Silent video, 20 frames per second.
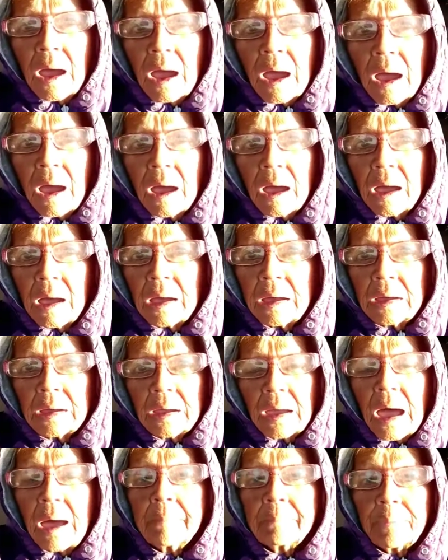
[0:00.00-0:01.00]

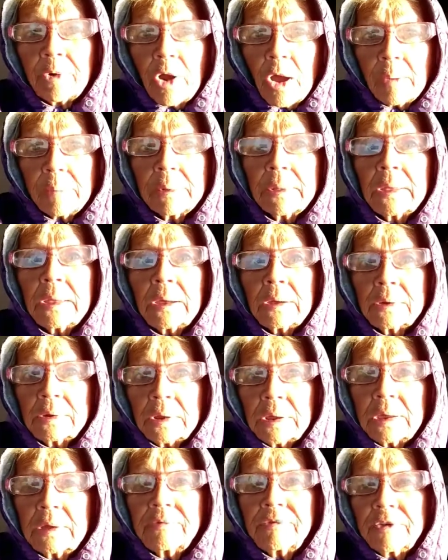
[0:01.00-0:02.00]
If
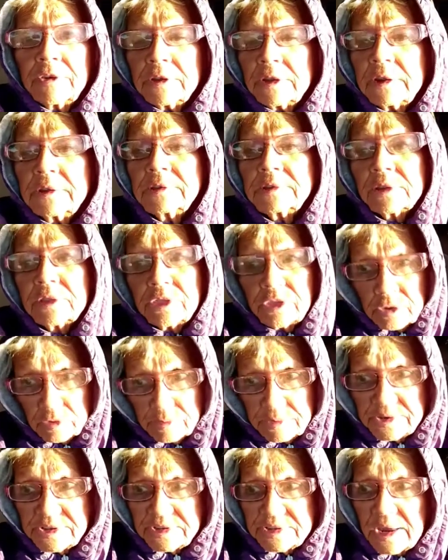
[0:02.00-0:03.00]
it is the
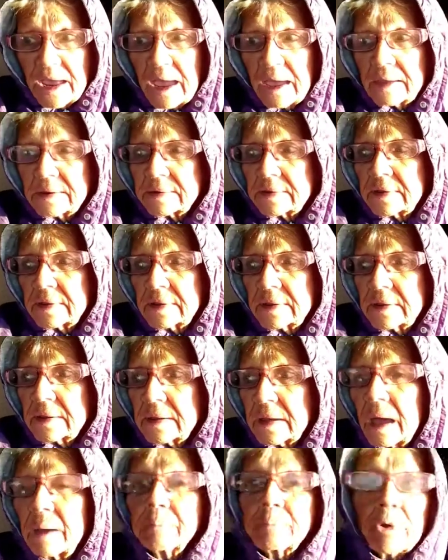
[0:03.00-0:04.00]
thermostat,
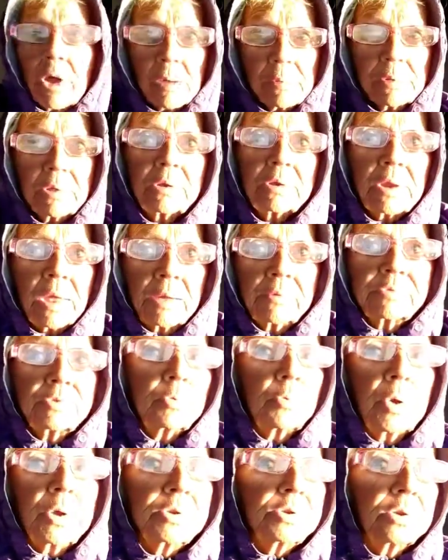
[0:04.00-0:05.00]
I'm probably going to have to
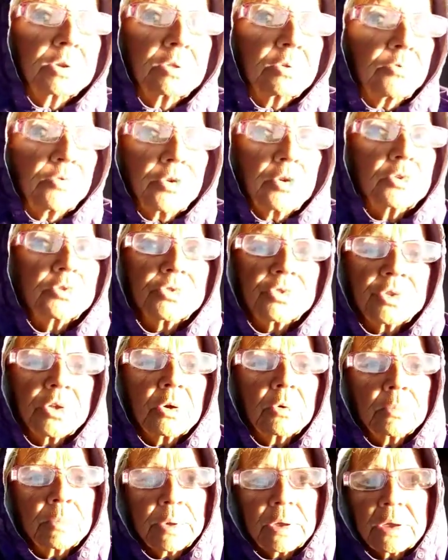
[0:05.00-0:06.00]
wait till the first,
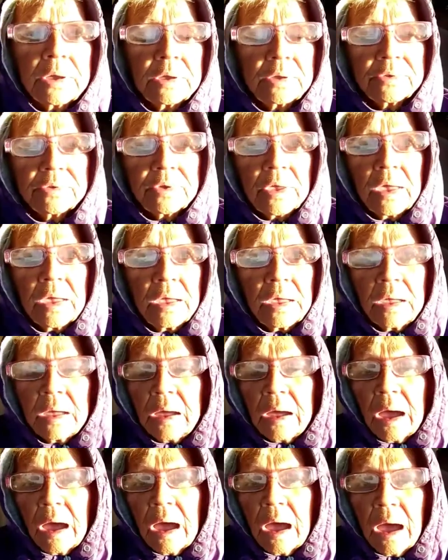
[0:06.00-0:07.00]
though, because
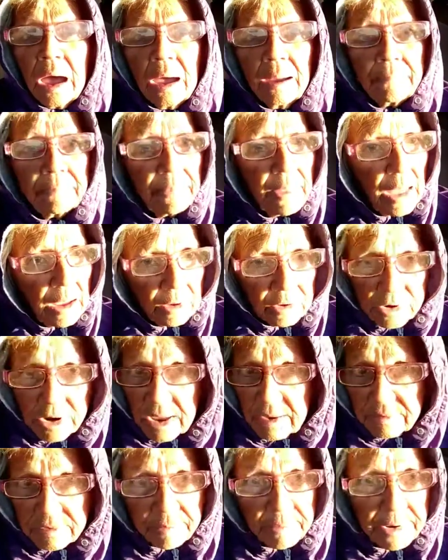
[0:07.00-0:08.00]
I'm not going to
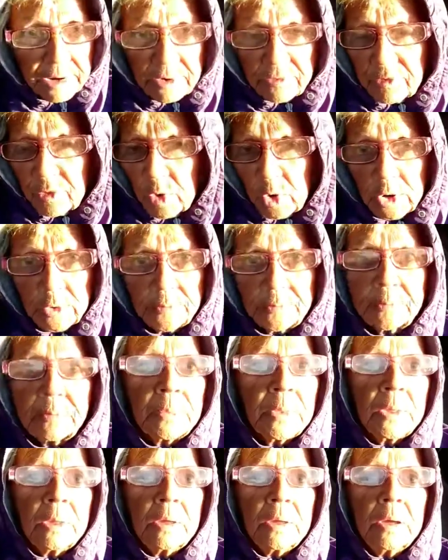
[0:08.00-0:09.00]
have the money for it.
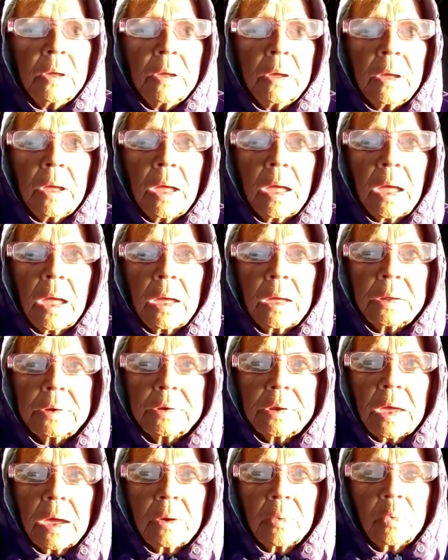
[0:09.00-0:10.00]

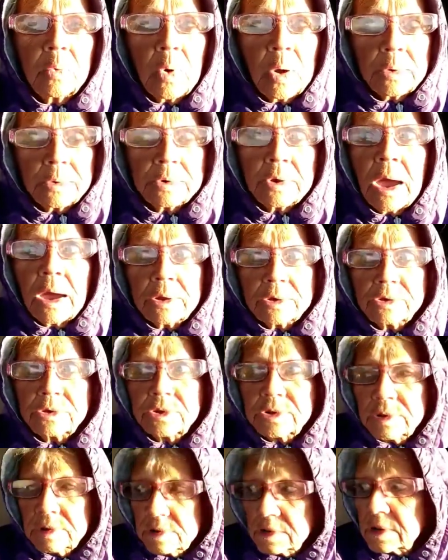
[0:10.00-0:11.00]
And what
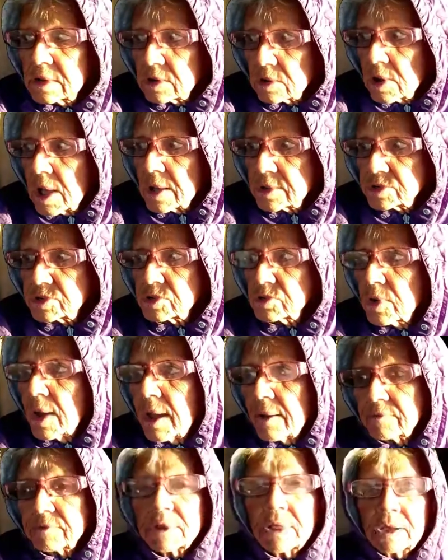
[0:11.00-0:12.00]
little I do
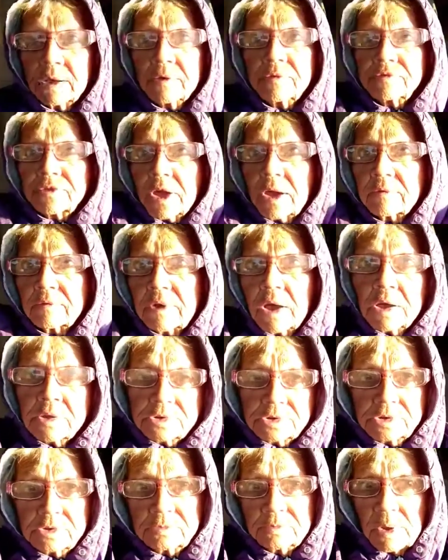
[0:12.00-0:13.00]
have left, I've
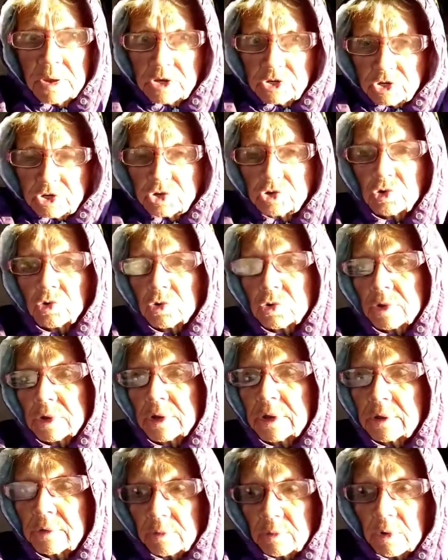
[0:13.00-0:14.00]
got to make sure
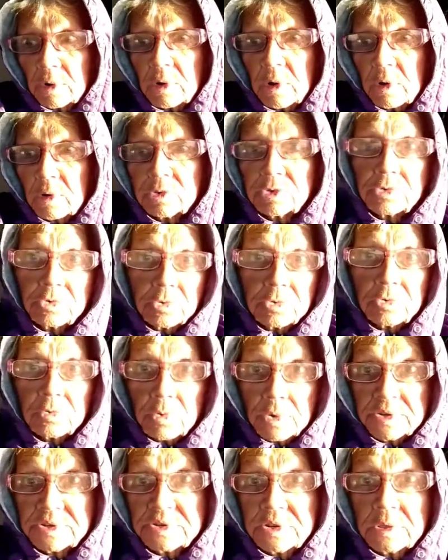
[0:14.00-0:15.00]
it will go through the
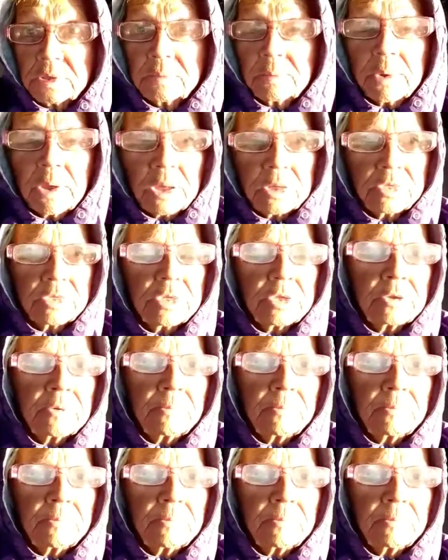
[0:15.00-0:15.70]
rest of the month.